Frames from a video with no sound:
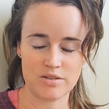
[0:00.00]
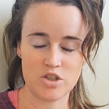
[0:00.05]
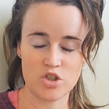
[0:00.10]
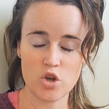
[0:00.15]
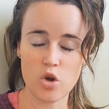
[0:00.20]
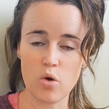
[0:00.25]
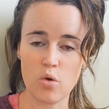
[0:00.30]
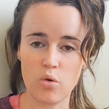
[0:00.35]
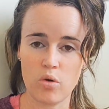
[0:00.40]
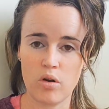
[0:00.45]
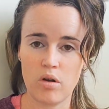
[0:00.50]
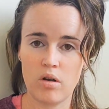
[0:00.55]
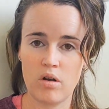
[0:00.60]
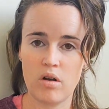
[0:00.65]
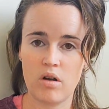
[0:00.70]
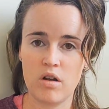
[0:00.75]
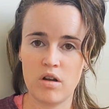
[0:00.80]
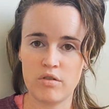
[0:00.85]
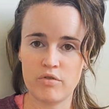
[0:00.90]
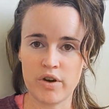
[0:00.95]
So,
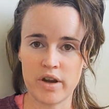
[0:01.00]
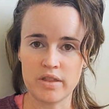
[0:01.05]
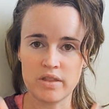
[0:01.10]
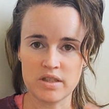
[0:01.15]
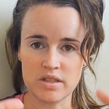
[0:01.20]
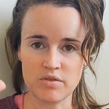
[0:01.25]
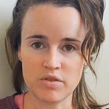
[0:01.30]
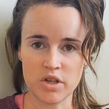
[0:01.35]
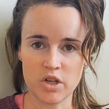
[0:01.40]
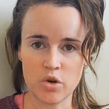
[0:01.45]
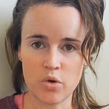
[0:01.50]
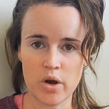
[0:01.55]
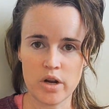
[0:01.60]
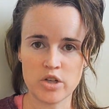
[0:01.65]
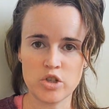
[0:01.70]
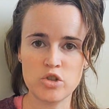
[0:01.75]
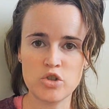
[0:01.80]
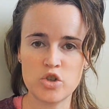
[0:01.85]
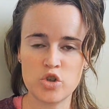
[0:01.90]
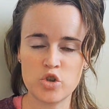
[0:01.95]
find this video
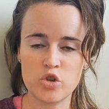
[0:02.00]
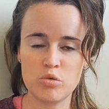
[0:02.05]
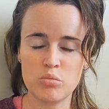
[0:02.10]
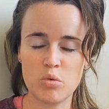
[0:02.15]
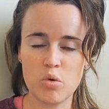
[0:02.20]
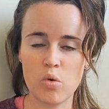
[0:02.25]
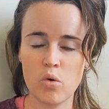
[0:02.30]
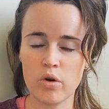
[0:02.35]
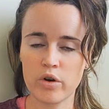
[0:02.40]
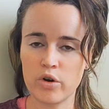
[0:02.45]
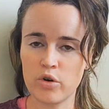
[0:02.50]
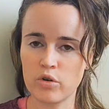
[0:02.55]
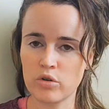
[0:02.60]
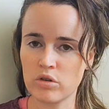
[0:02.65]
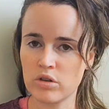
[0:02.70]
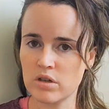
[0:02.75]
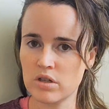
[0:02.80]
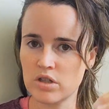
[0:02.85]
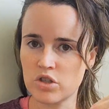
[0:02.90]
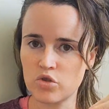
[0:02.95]
on YouTube or go to
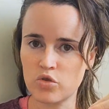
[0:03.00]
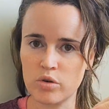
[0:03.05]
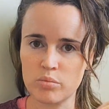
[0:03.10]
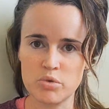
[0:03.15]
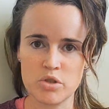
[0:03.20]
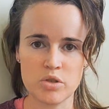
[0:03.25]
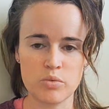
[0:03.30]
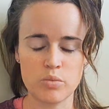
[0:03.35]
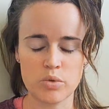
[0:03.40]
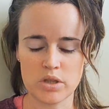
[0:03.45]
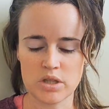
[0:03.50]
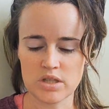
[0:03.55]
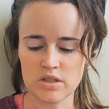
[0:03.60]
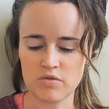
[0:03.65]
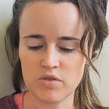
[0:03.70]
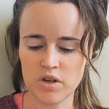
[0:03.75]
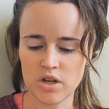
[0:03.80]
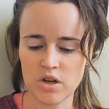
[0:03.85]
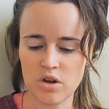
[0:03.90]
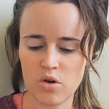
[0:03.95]
the description with this
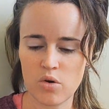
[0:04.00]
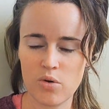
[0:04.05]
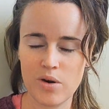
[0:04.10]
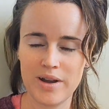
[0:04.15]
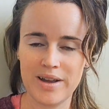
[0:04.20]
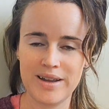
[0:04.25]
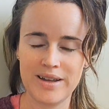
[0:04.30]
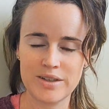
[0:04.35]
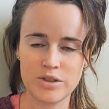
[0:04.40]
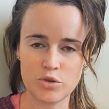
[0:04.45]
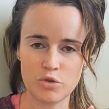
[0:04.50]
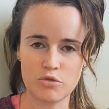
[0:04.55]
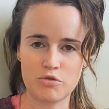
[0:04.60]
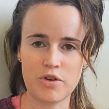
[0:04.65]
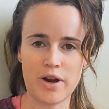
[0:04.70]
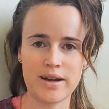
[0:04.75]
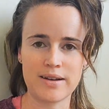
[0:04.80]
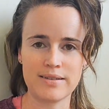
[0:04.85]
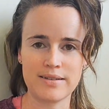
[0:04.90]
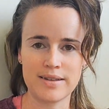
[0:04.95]
video. You'll
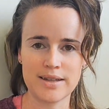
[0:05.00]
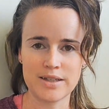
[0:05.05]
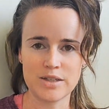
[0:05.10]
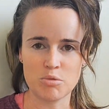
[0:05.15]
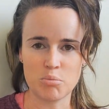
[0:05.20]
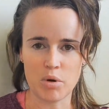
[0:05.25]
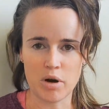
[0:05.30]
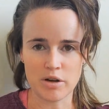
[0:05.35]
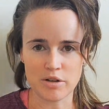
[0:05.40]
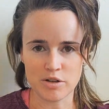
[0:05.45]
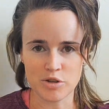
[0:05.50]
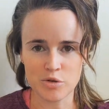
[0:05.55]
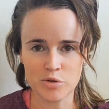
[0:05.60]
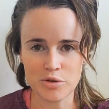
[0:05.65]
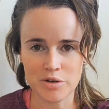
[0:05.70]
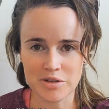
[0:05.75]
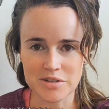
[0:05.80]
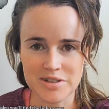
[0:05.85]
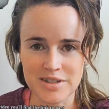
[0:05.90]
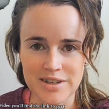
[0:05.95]
find the link to part two
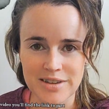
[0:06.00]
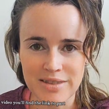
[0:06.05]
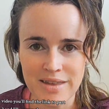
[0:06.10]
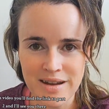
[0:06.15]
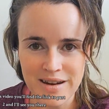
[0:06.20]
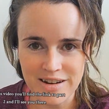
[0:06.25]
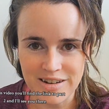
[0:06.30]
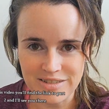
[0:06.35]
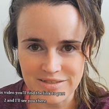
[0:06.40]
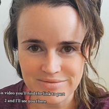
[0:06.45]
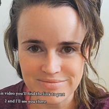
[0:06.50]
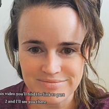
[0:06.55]
and I'll see you there.